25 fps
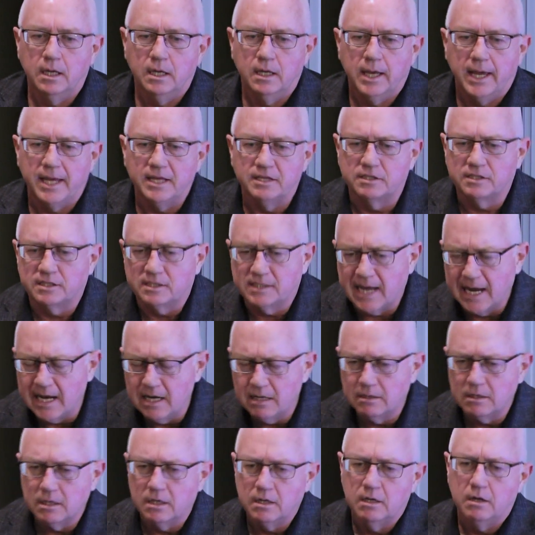a
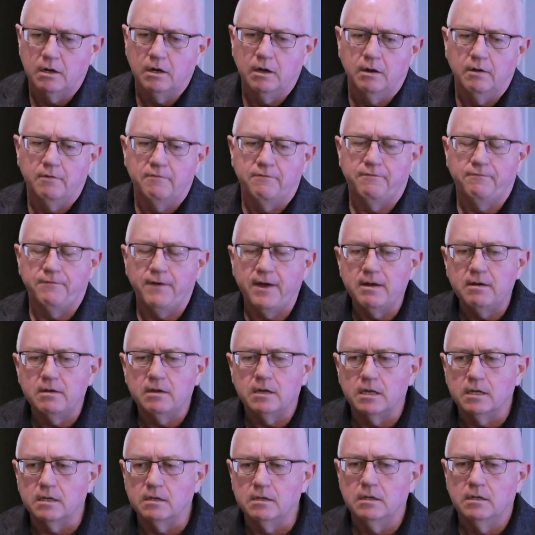
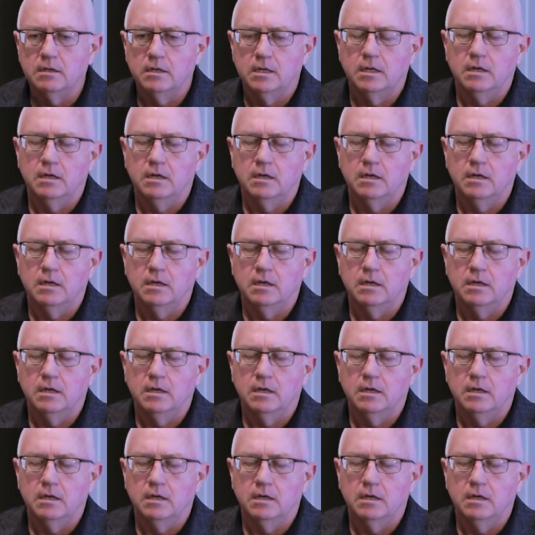state-funded,